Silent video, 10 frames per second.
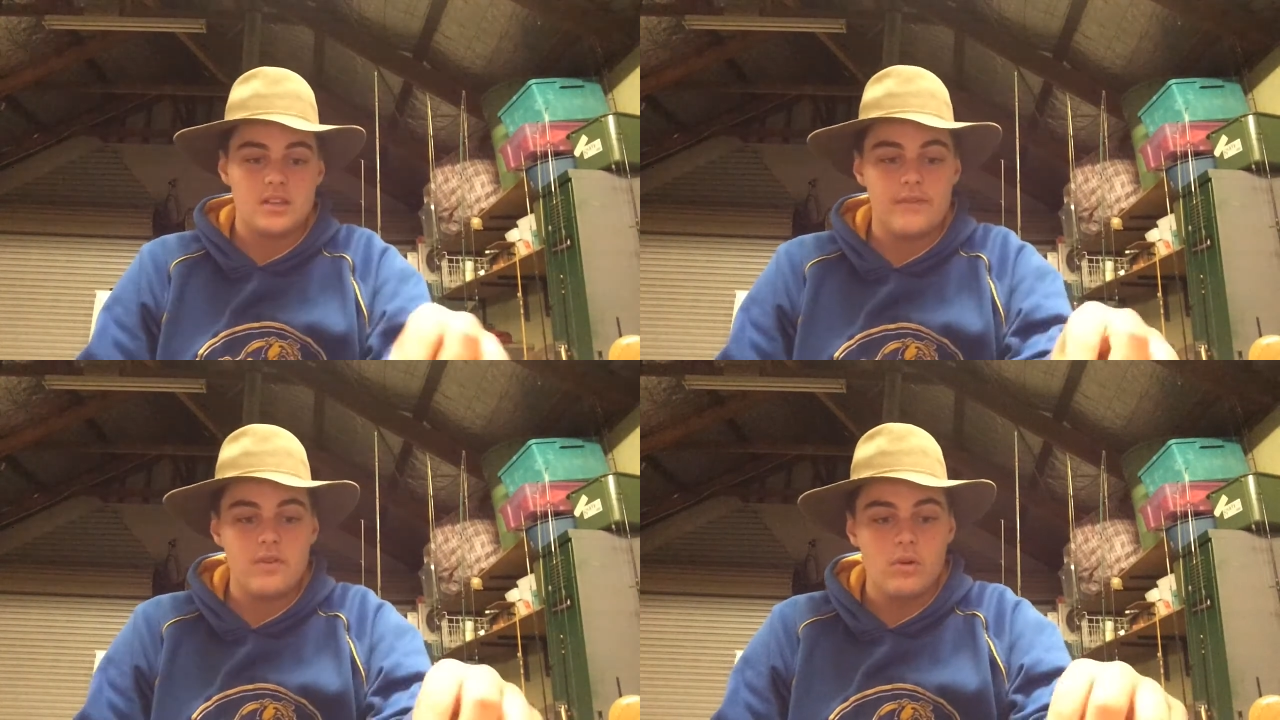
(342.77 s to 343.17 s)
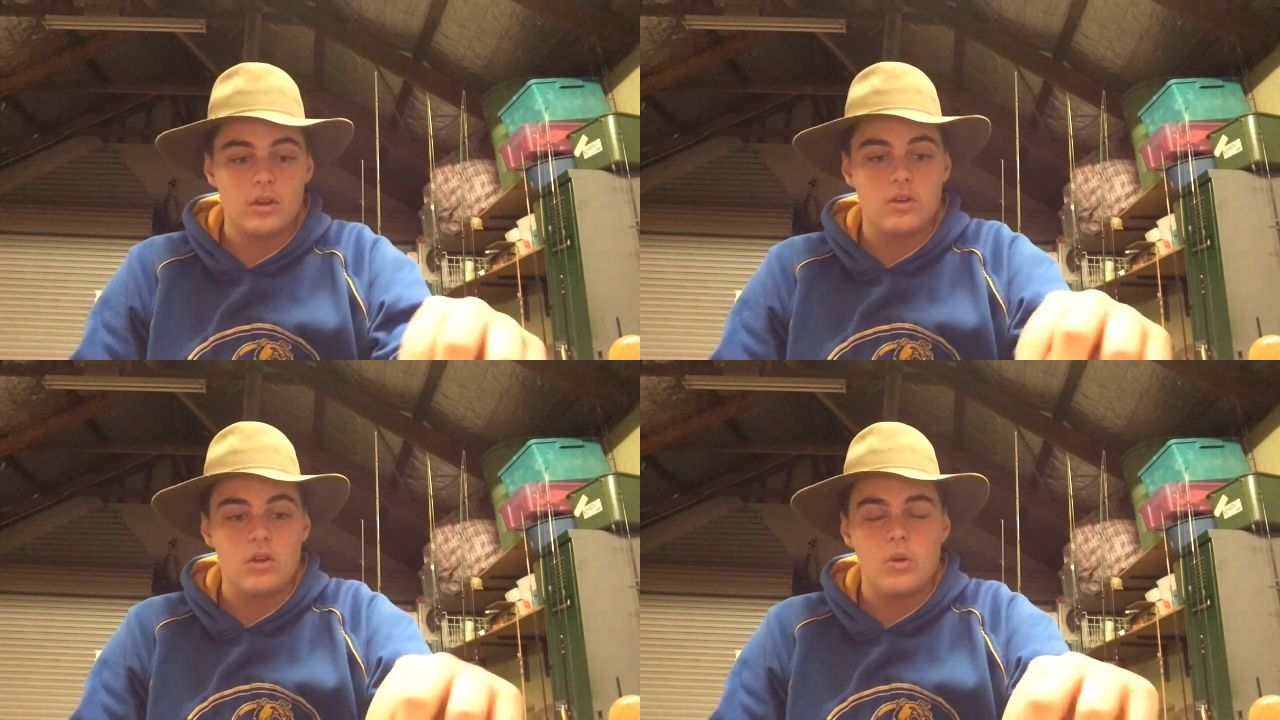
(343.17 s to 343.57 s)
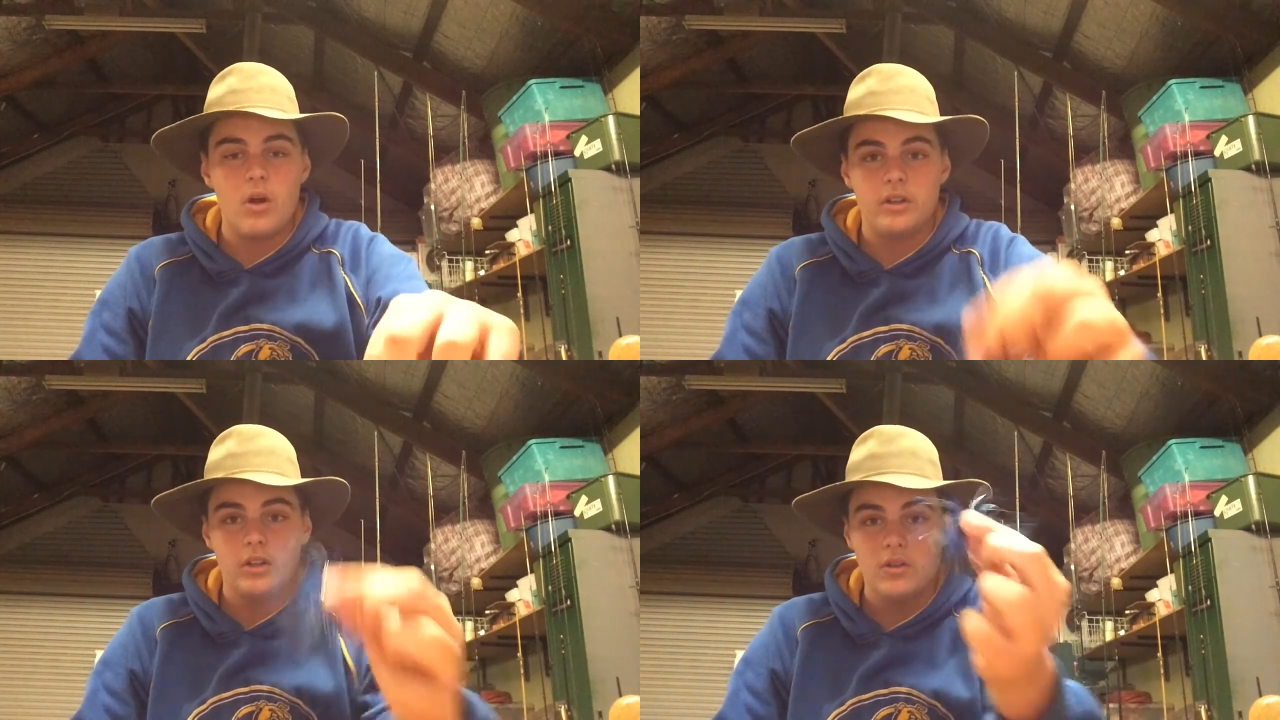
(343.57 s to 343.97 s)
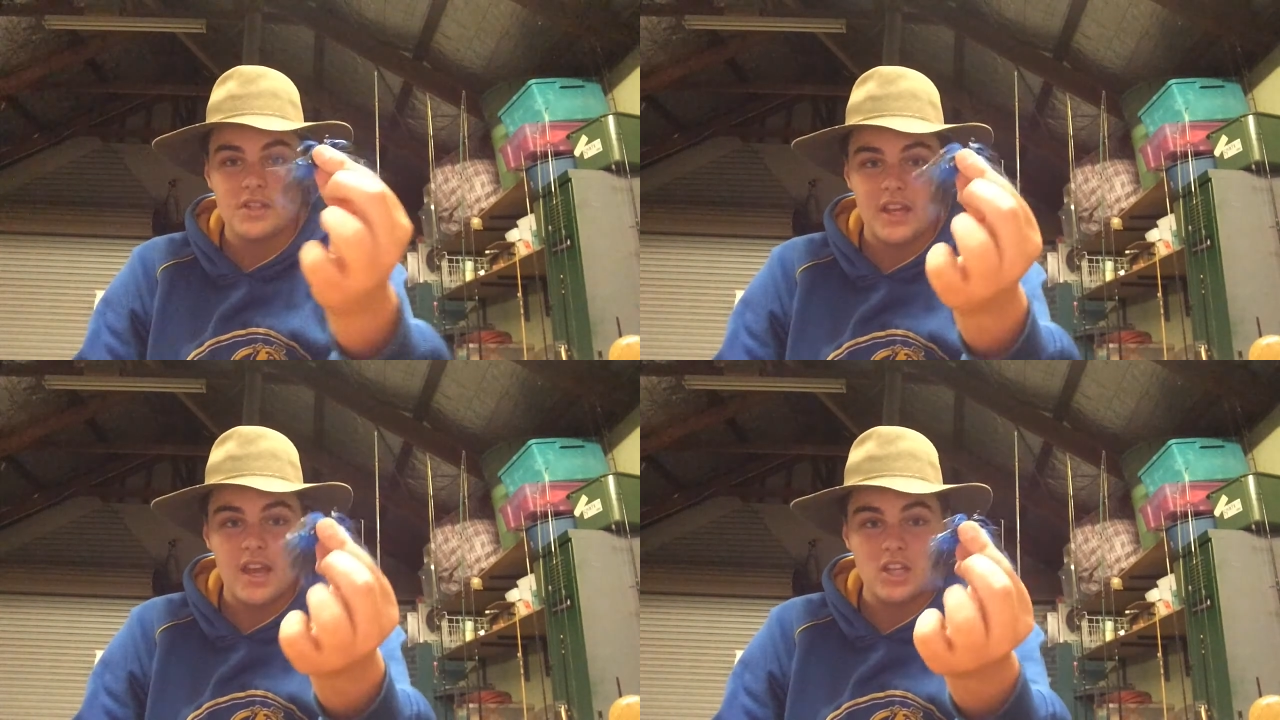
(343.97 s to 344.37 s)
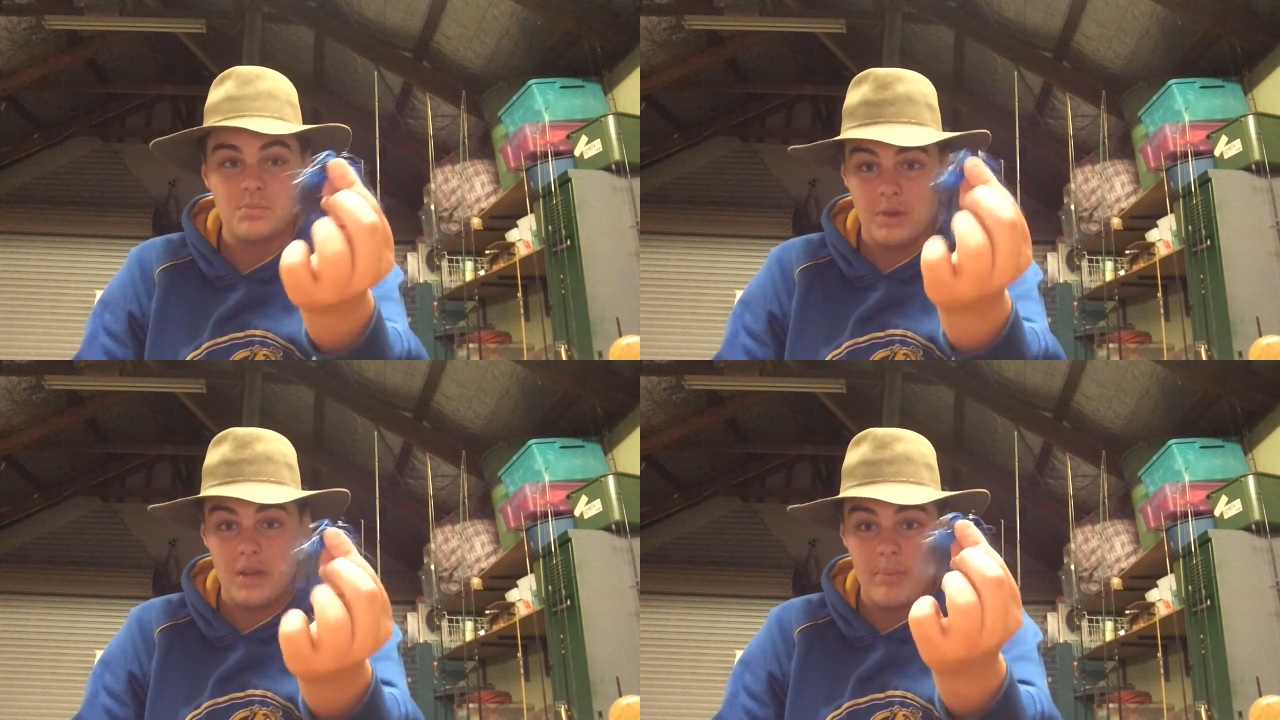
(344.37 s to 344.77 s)
if you want good quality lures that catch
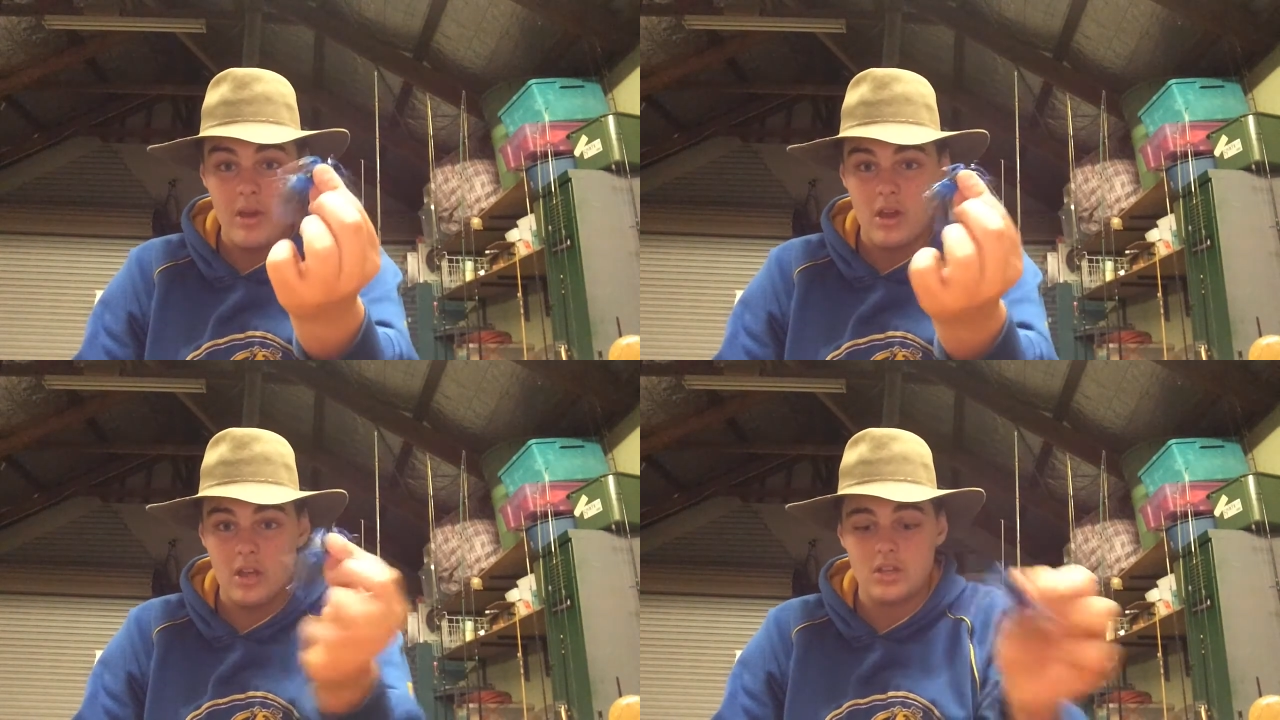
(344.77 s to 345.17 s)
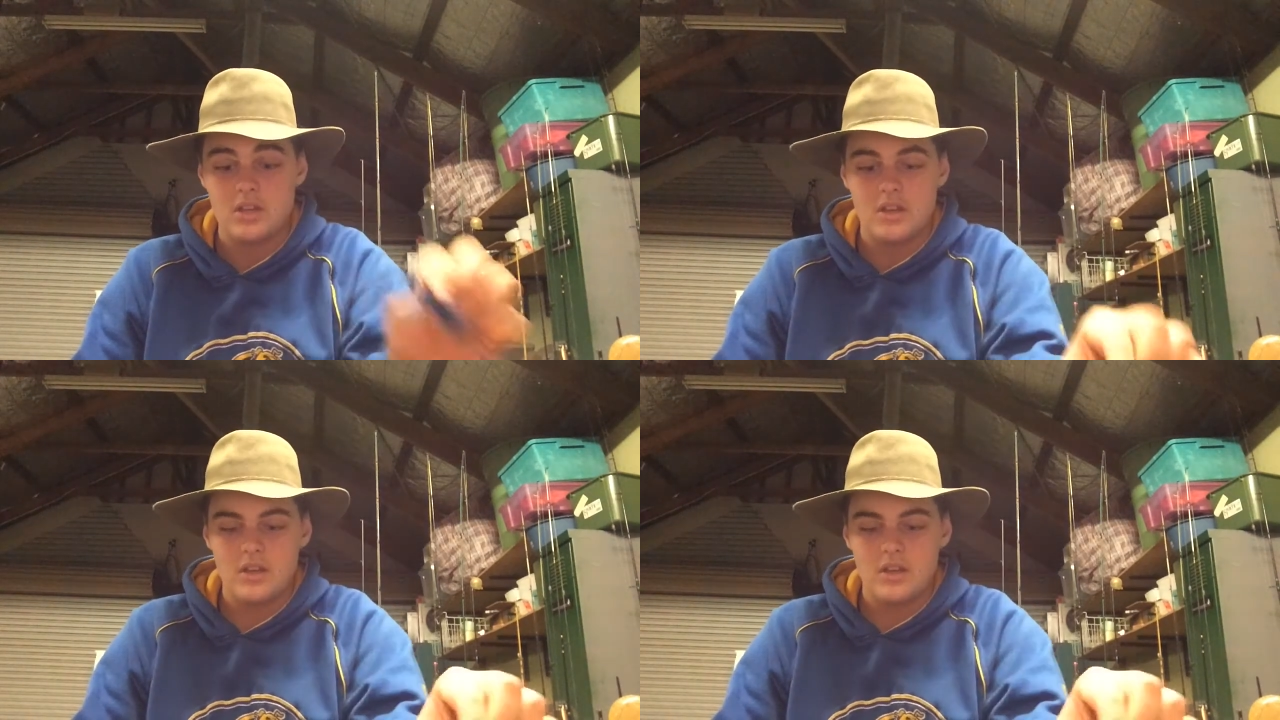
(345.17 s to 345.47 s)
big perch,